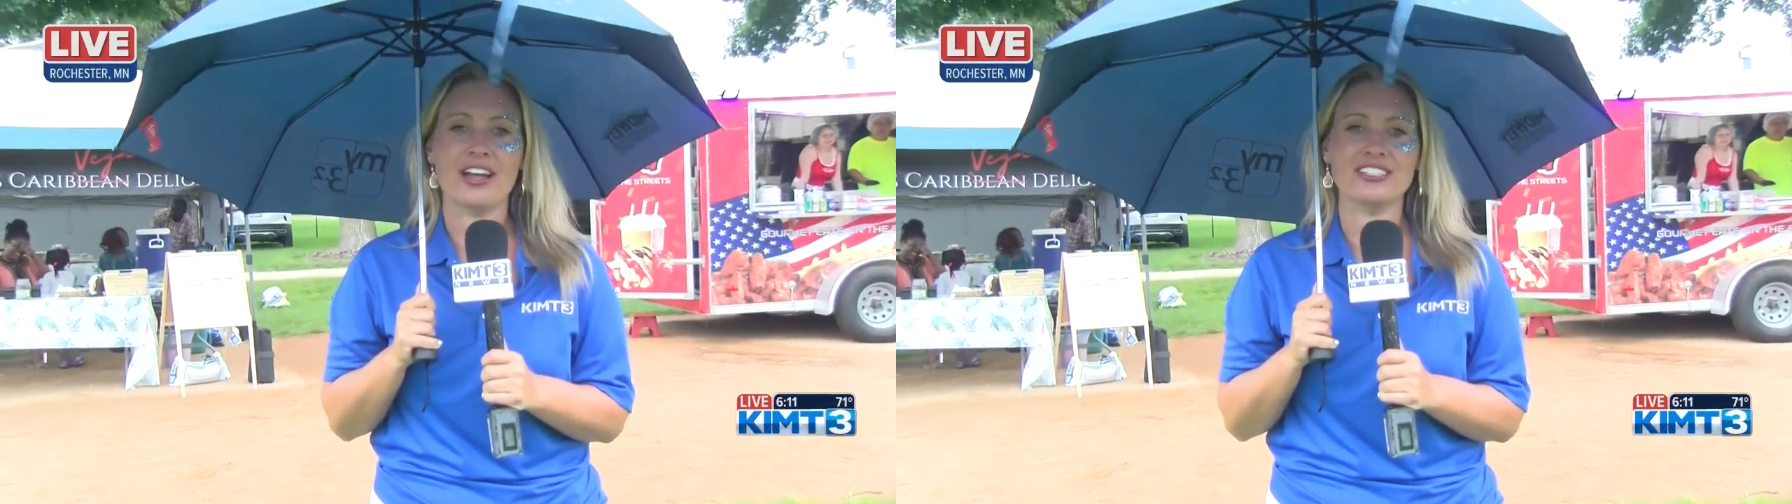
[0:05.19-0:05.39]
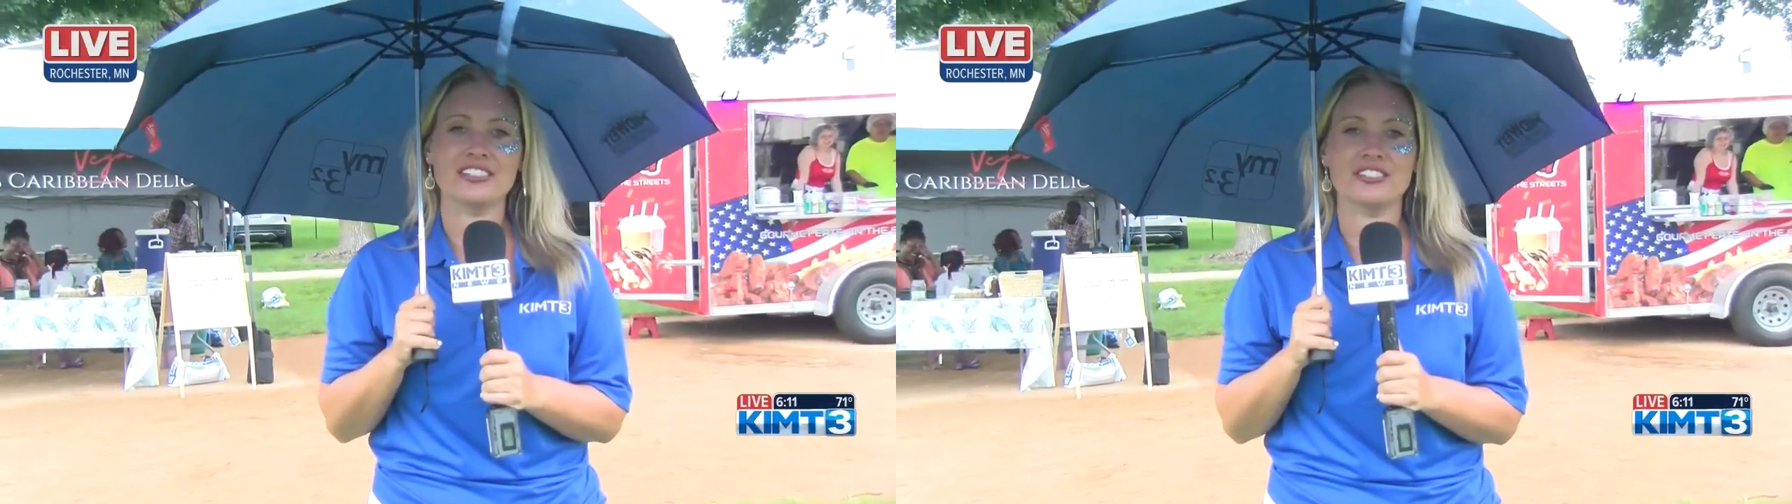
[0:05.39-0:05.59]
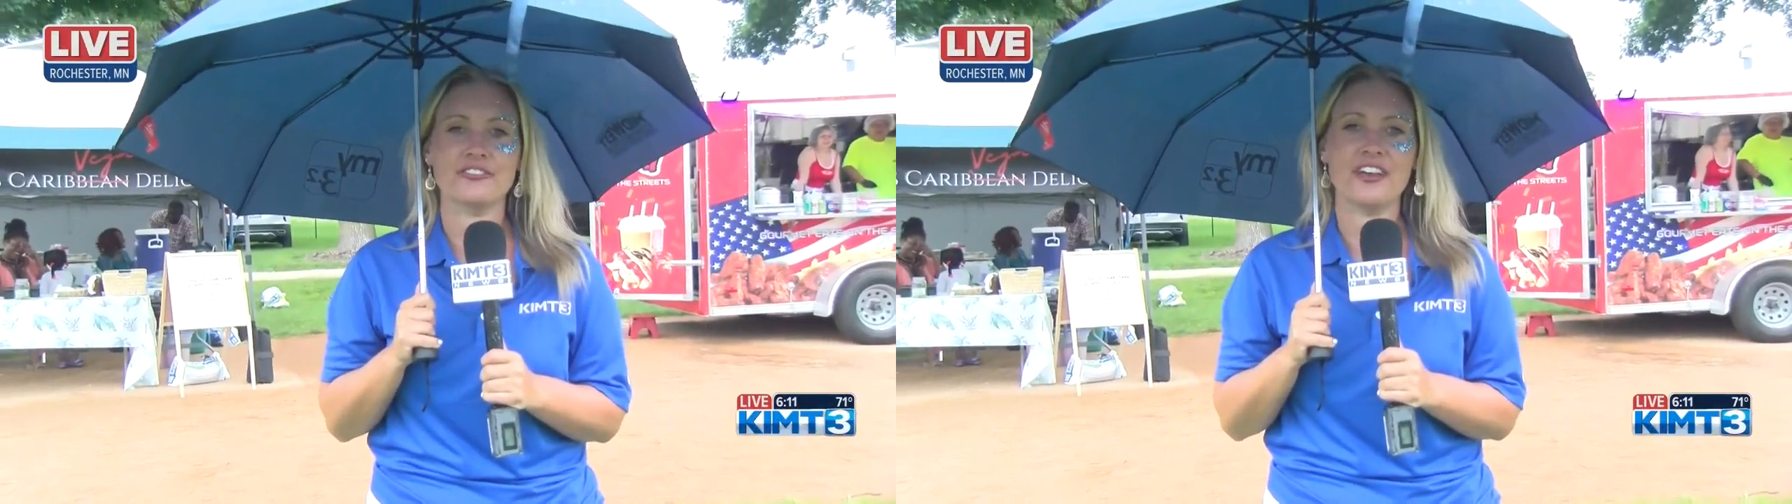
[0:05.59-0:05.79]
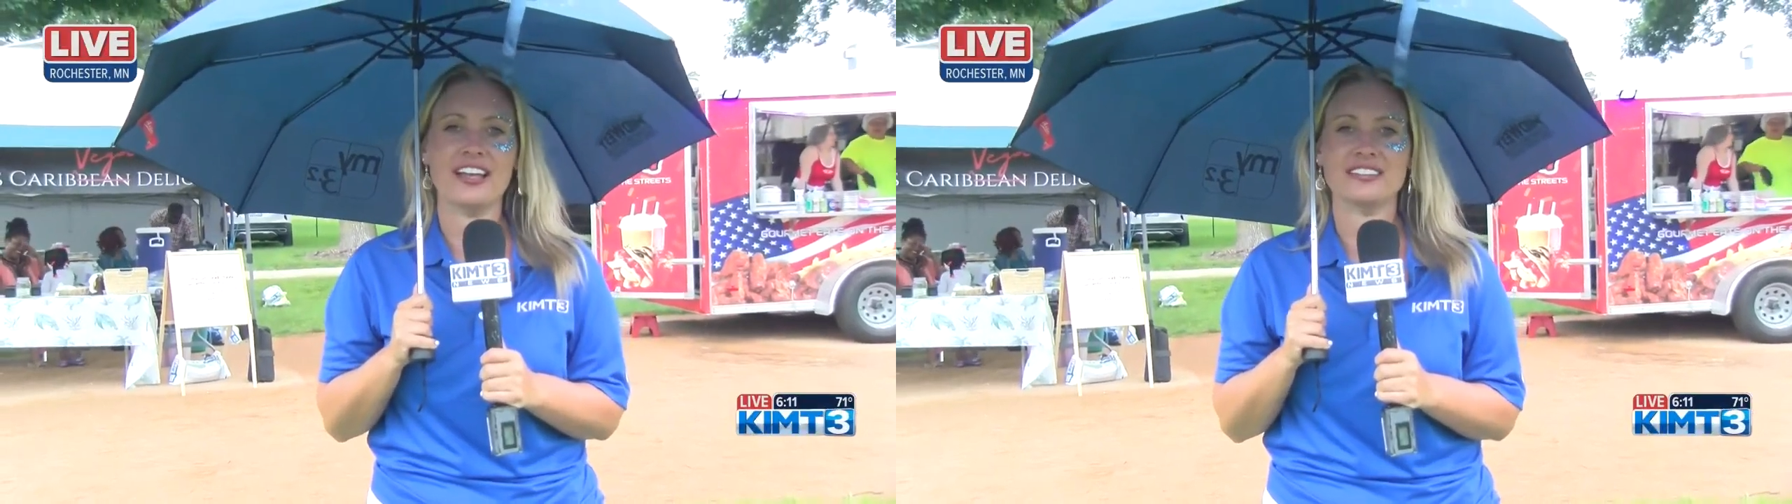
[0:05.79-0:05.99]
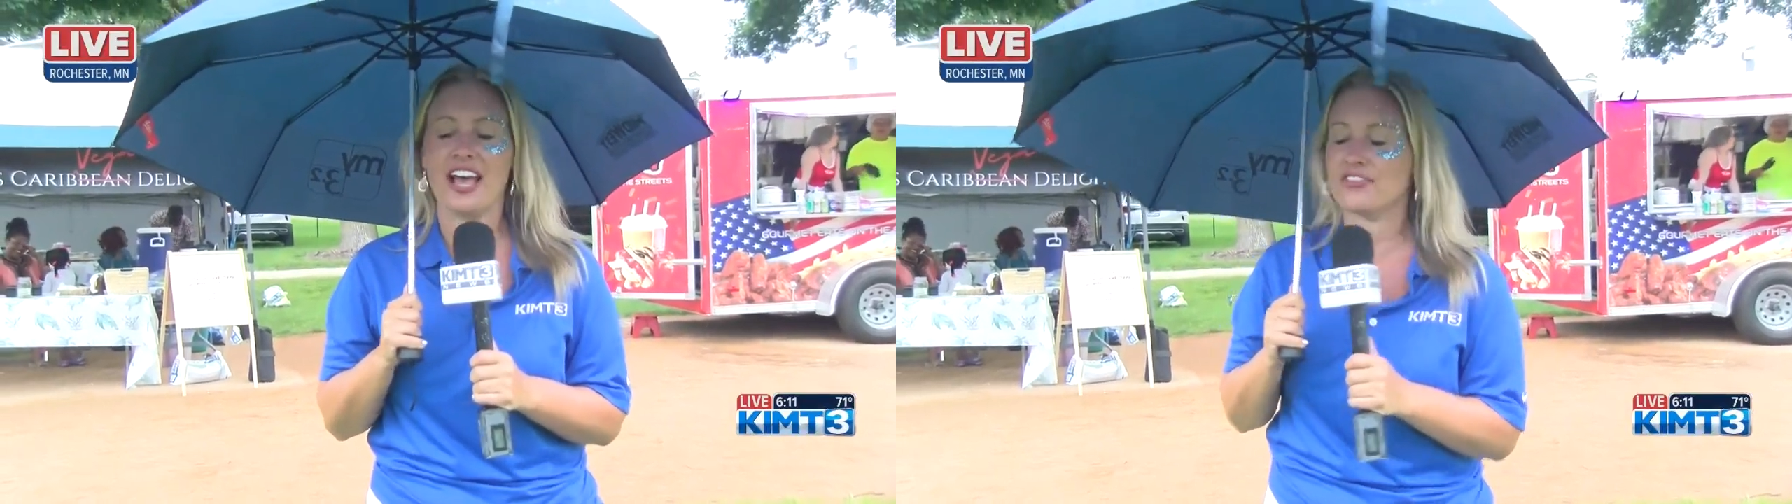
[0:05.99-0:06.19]
Rochester
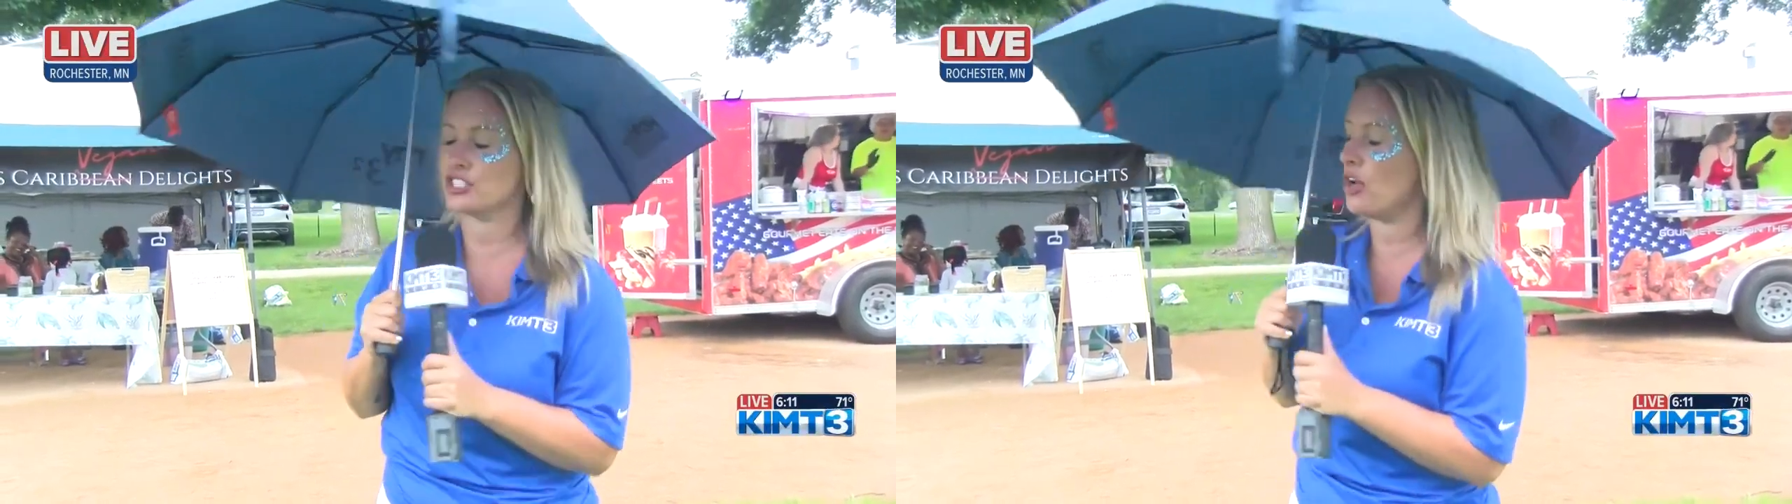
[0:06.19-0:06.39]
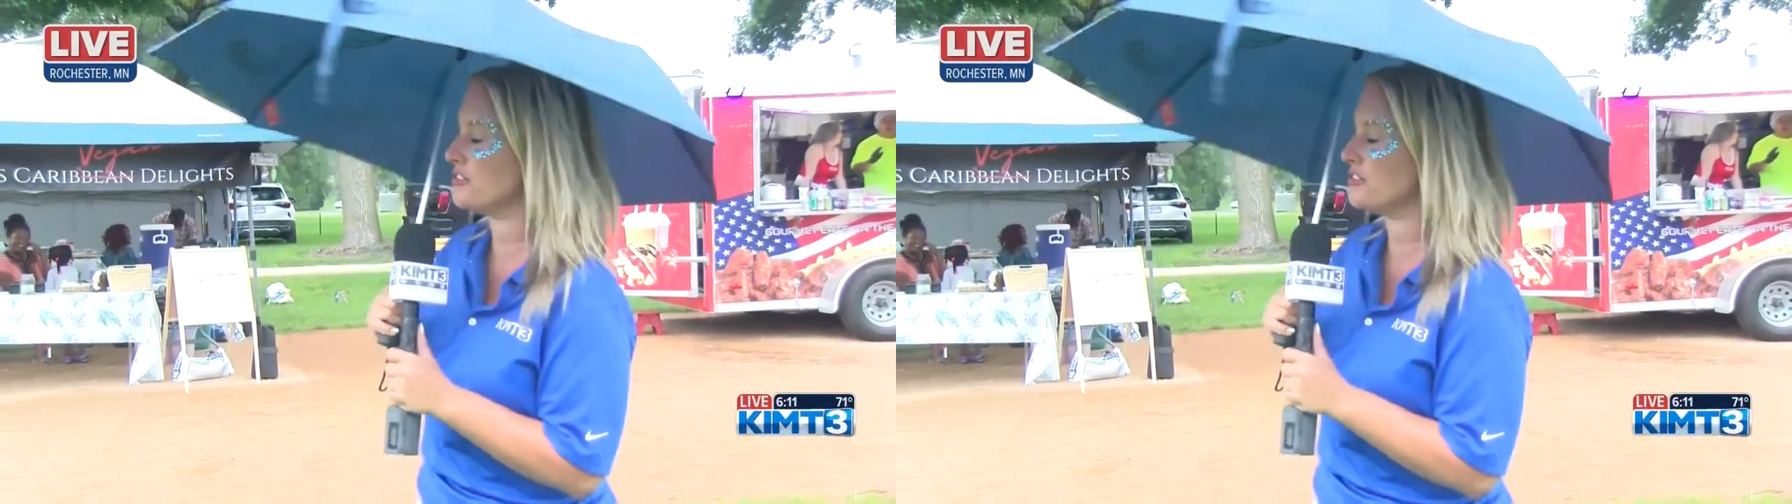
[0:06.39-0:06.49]
Fest. I have to show